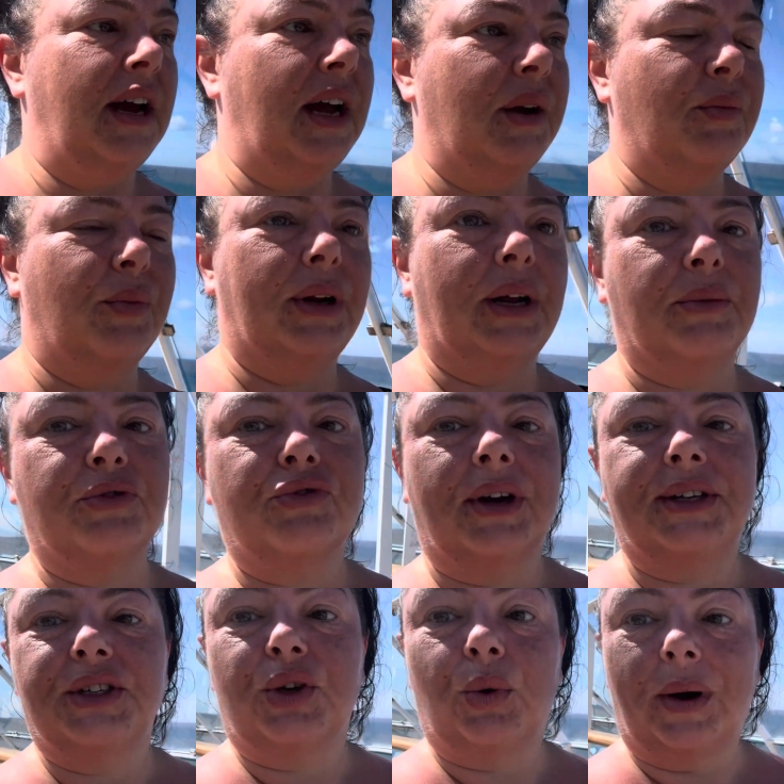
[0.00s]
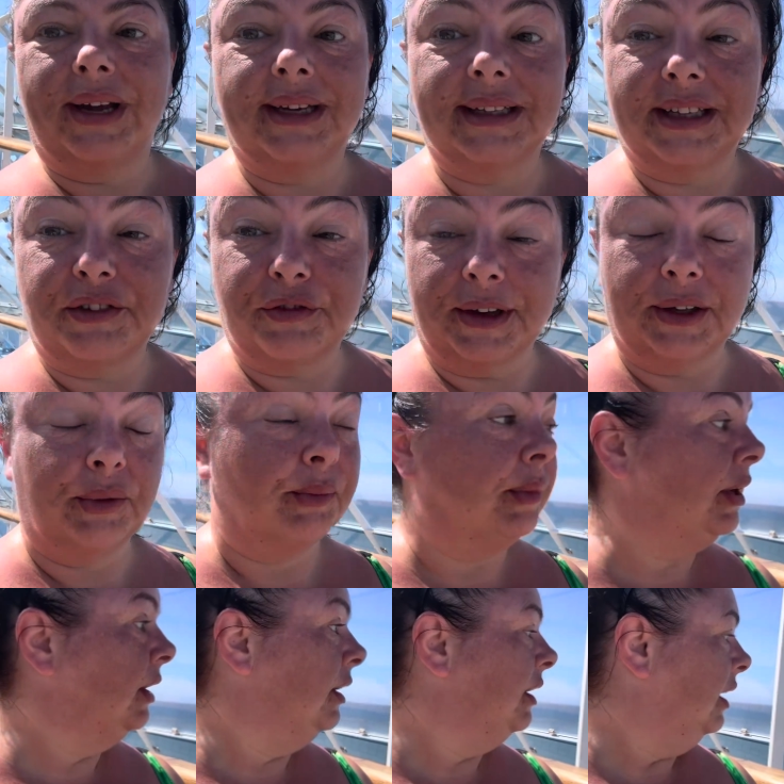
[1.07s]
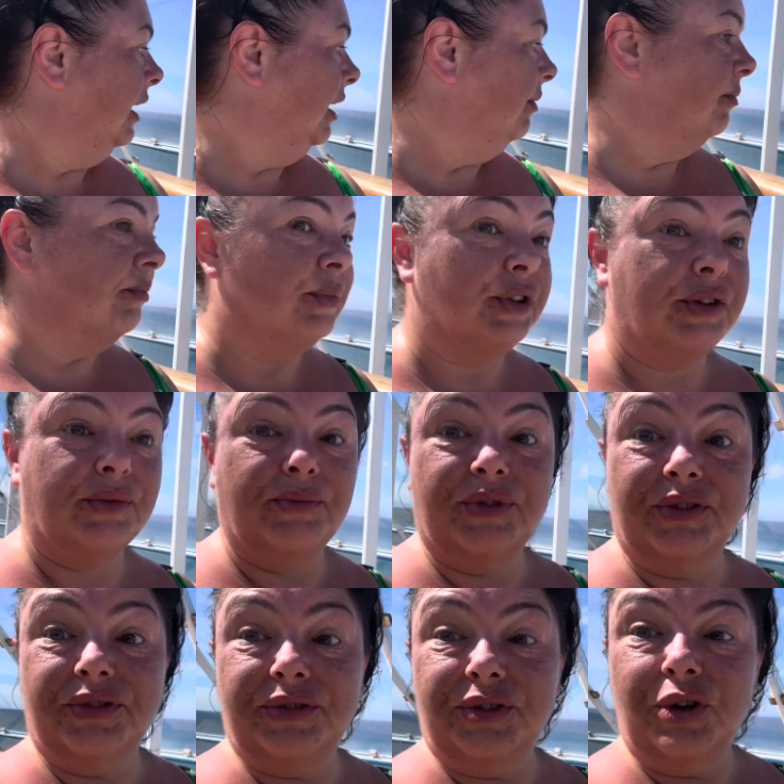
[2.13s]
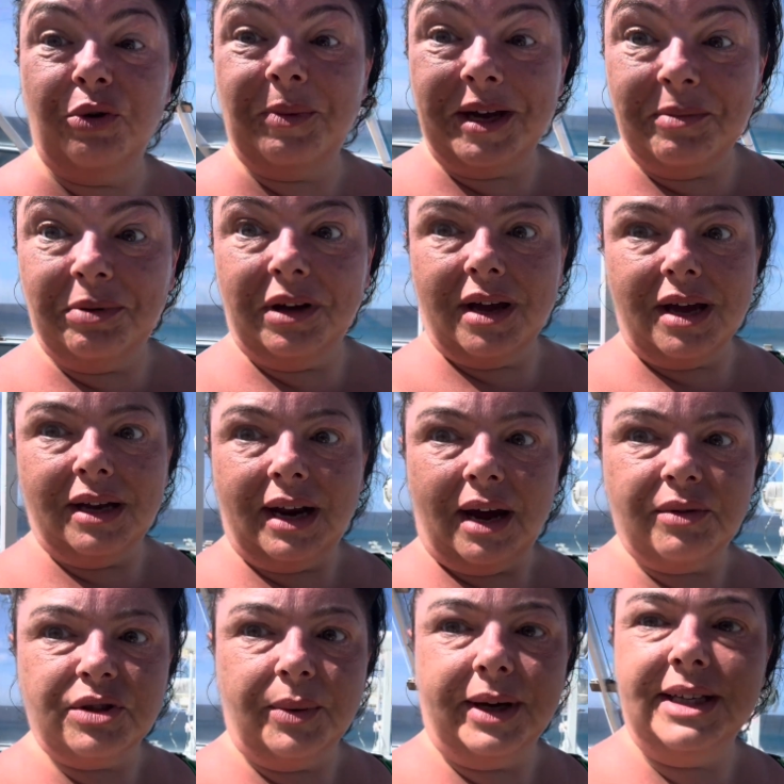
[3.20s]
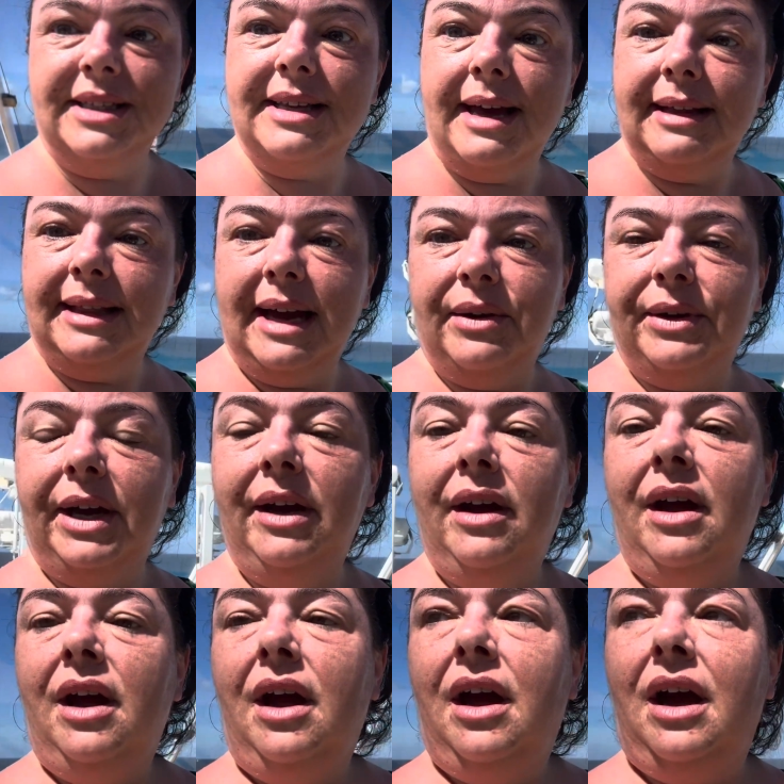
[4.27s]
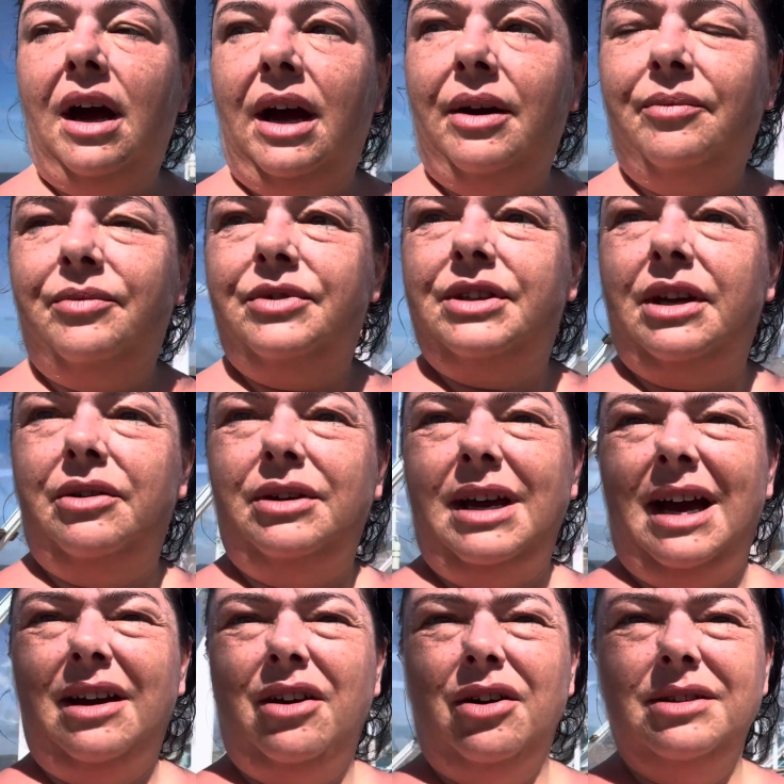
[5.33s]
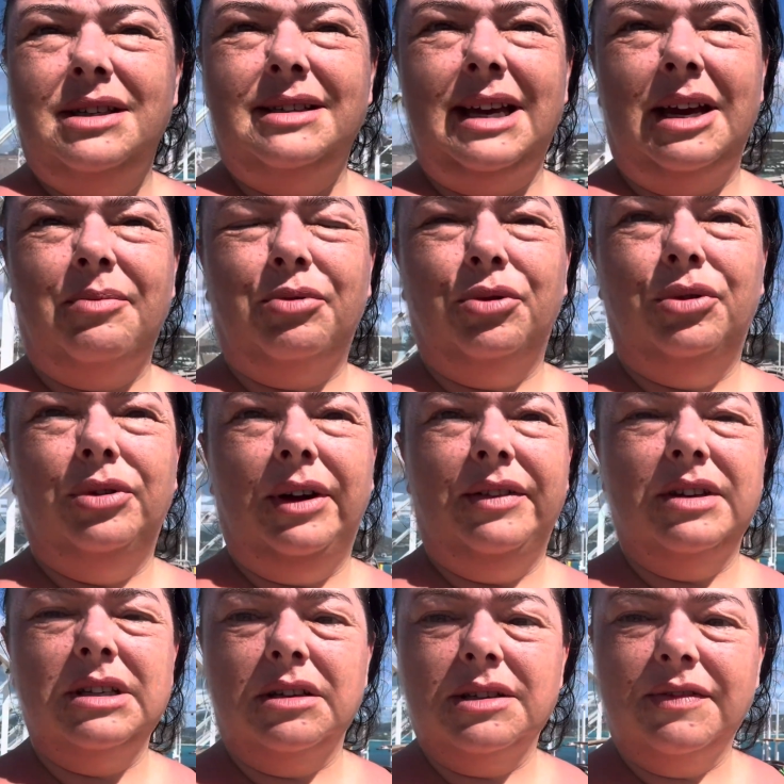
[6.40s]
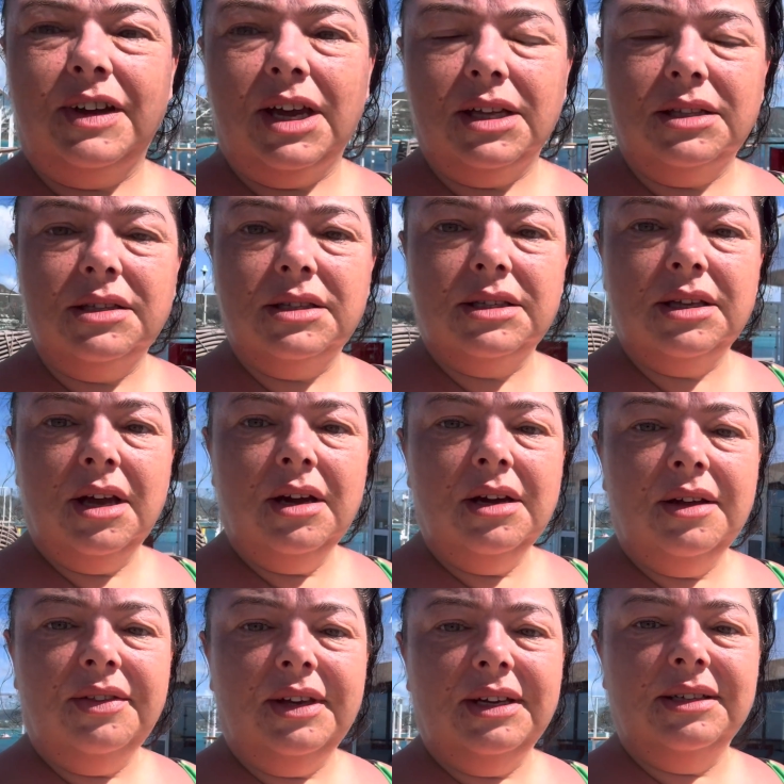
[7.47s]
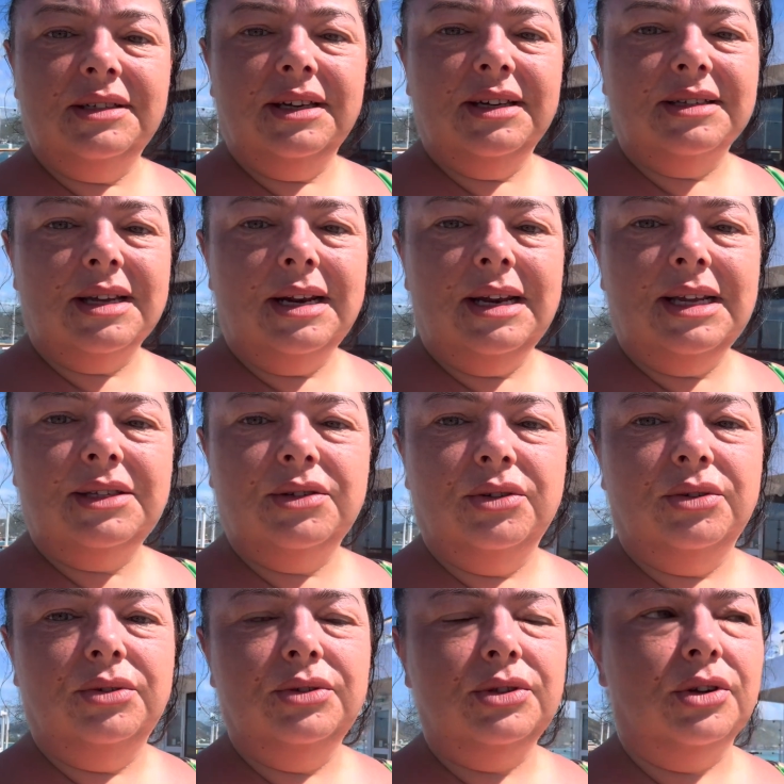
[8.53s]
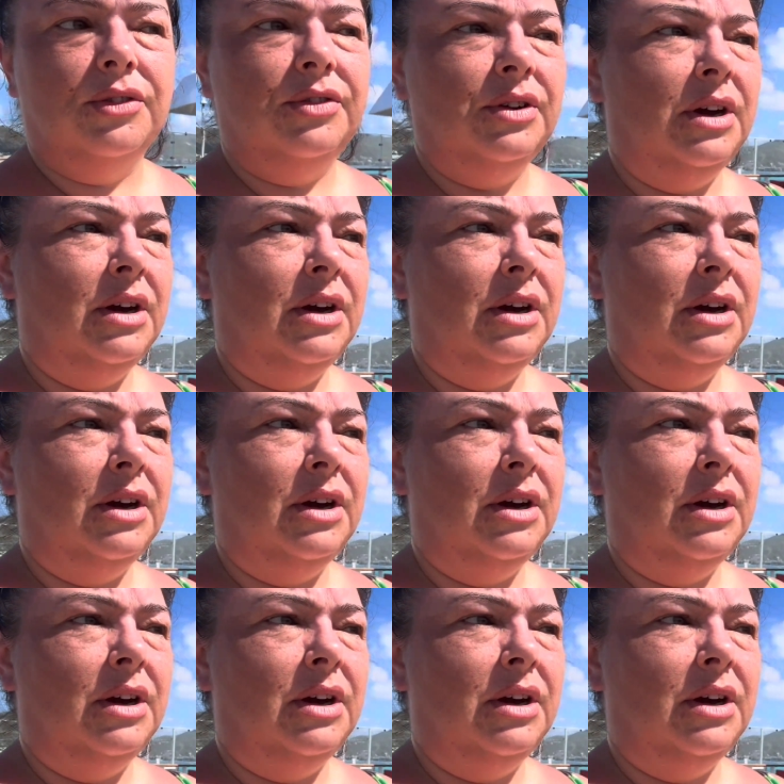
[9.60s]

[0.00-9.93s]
when I was trying to quietly film. But there's no people here now, so I can say it louder. So yeah, because it's April and there's lots of kids, this is a little sort of